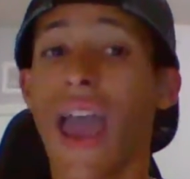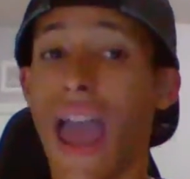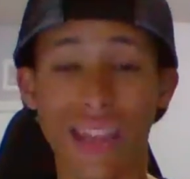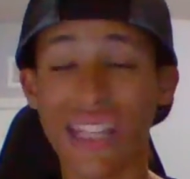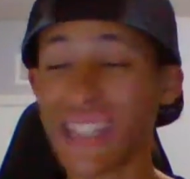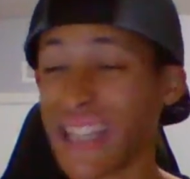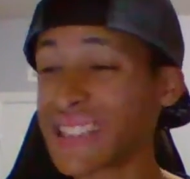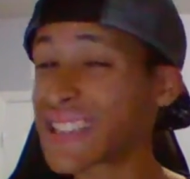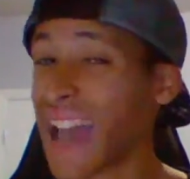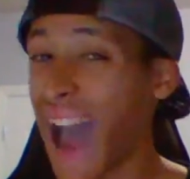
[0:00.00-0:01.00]
and then the
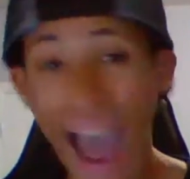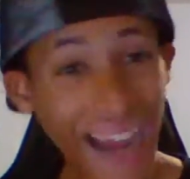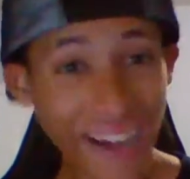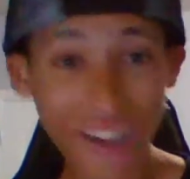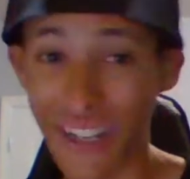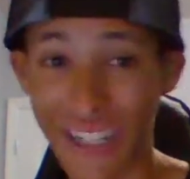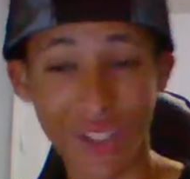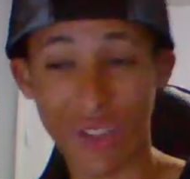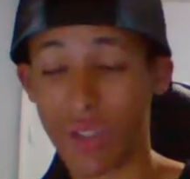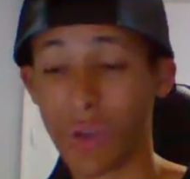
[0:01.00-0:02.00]
entire
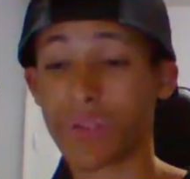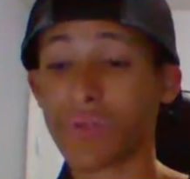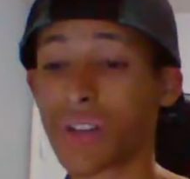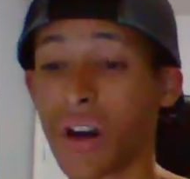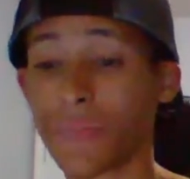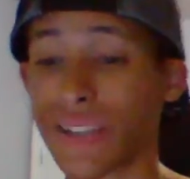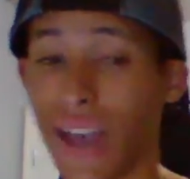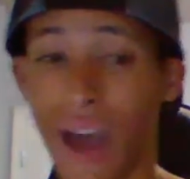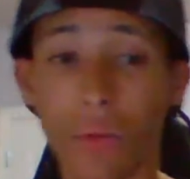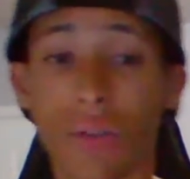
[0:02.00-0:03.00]
inner circle comes
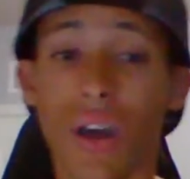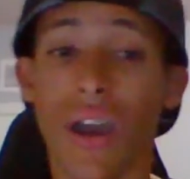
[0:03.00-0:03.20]
out,